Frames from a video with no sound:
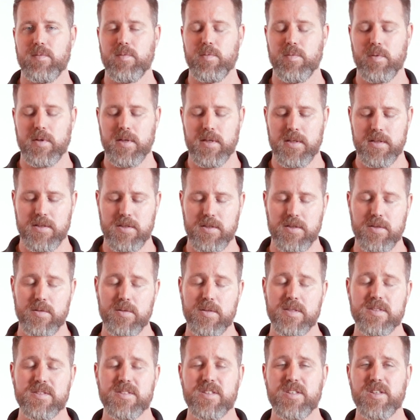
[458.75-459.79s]
what we're going to
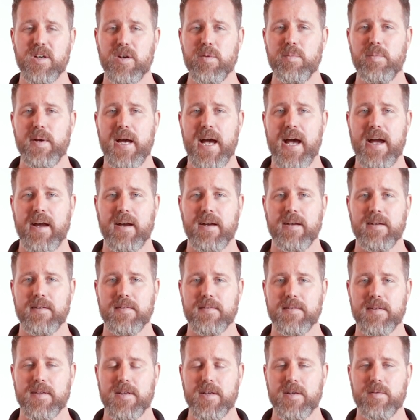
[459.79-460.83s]
do is go back
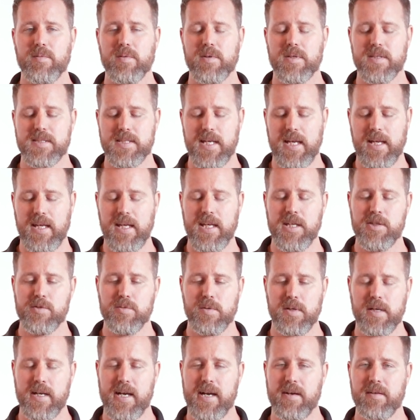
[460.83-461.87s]
and we're going to take
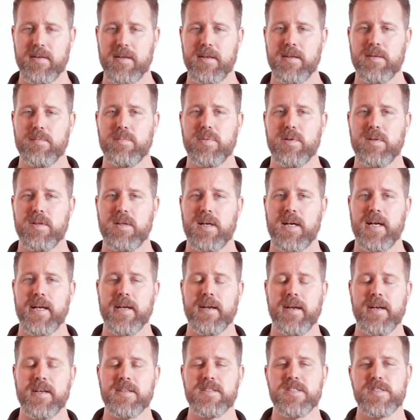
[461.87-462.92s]
each one out and
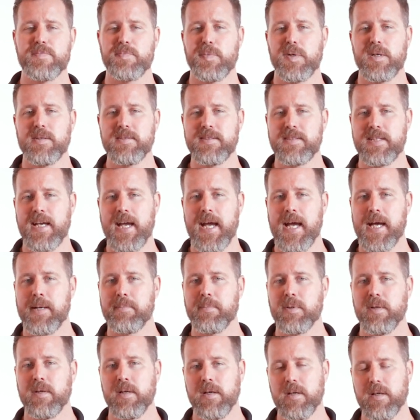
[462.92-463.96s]
apply a small
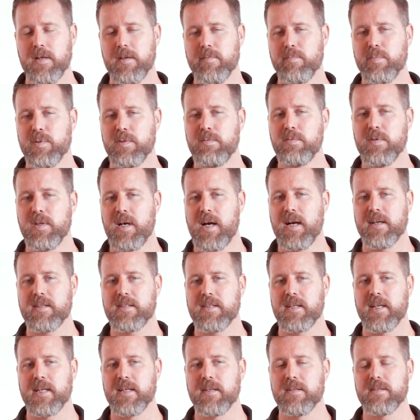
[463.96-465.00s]
dab of blue
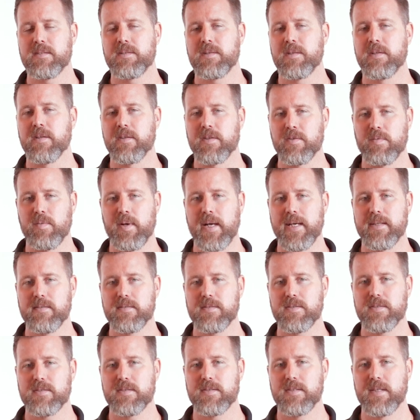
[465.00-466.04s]
Loctite to the
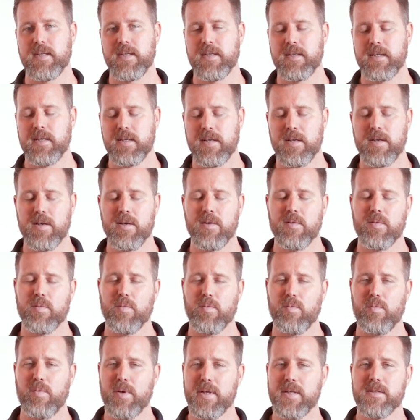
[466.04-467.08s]
threads.
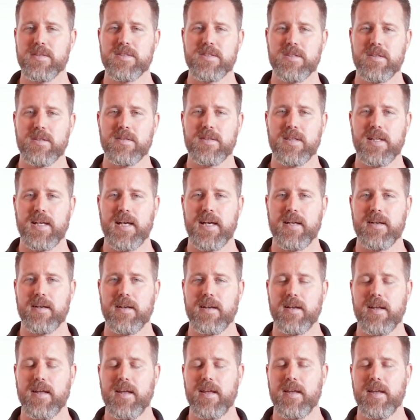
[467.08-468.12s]
Reinsert that,
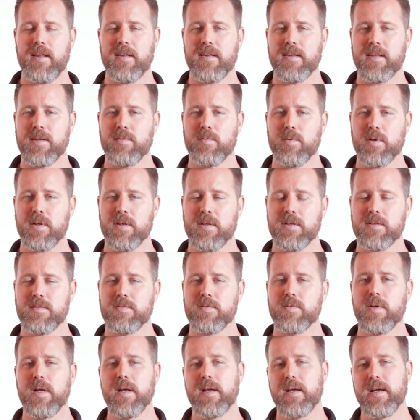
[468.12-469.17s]
and then we're going
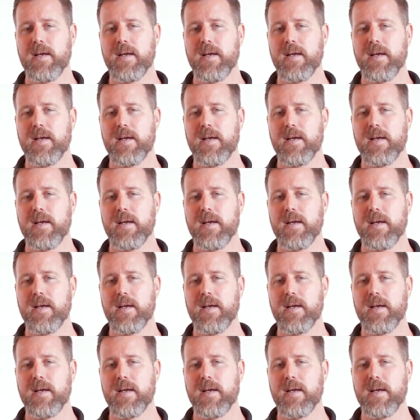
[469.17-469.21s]
to